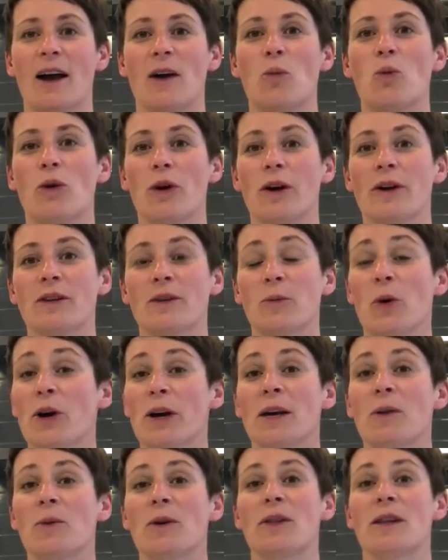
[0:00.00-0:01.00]

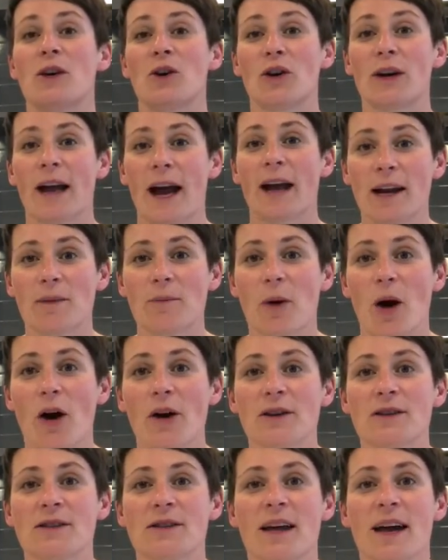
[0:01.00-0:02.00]
working with the organic
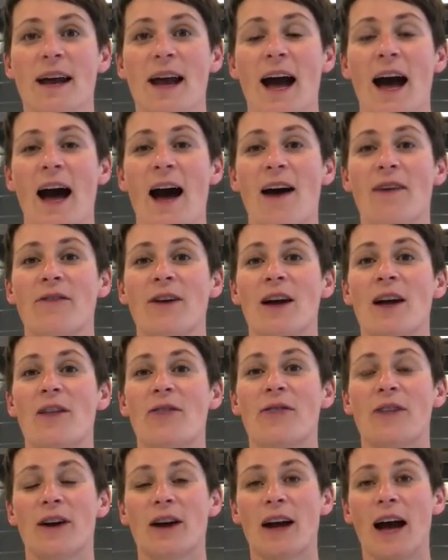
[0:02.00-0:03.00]
box. They have
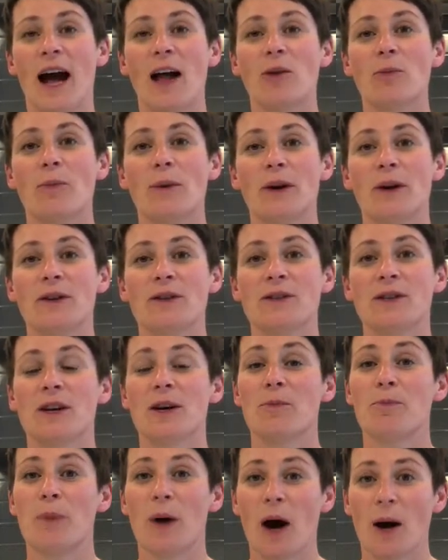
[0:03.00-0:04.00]
the
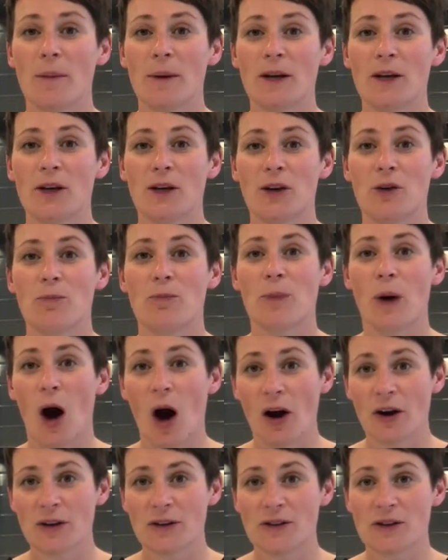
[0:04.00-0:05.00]
Alberta barbecue
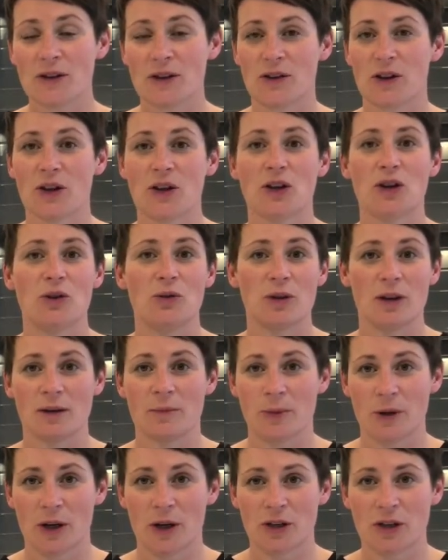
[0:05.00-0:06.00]
box that you can
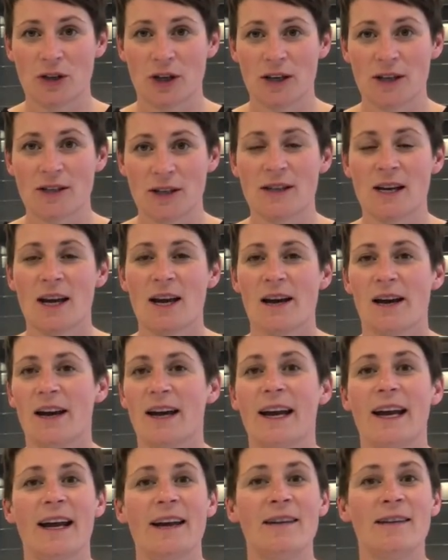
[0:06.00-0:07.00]
purchase.
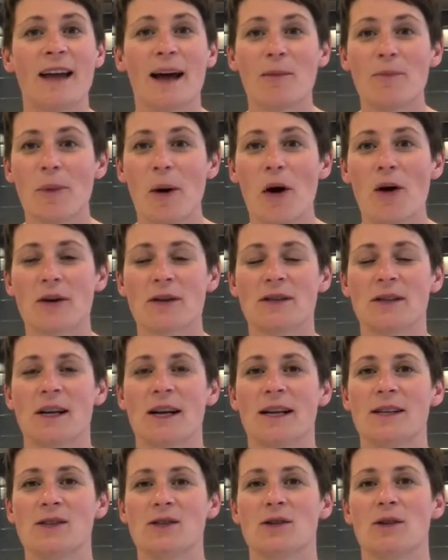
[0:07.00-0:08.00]
In that box
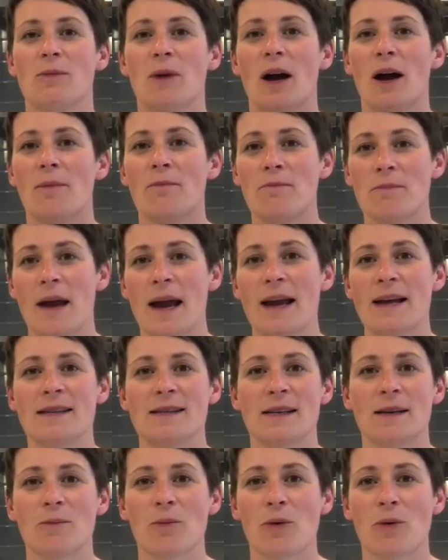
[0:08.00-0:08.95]
is some amazing